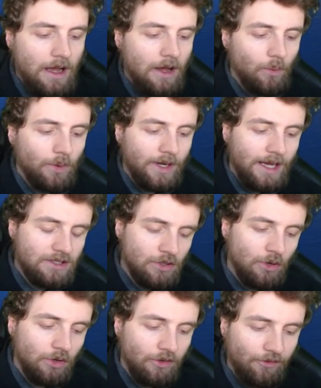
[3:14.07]
when I
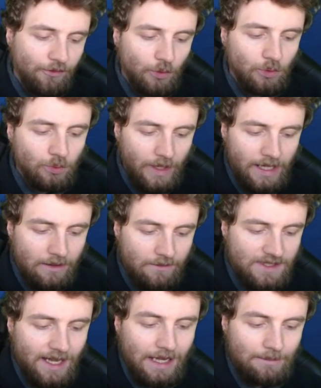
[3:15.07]
talk full
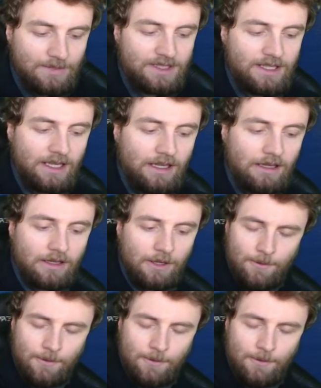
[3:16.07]
waves, I'm saying